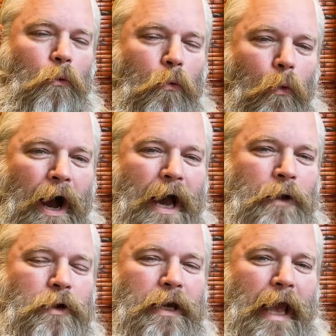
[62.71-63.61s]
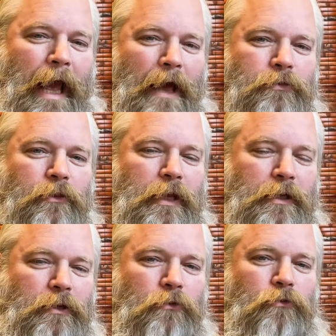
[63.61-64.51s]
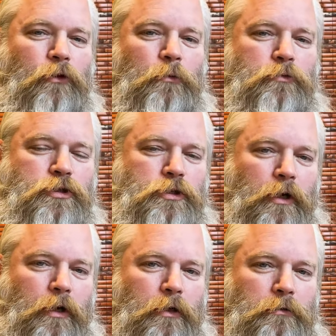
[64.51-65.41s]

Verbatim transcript: why would an athlete consume sugar?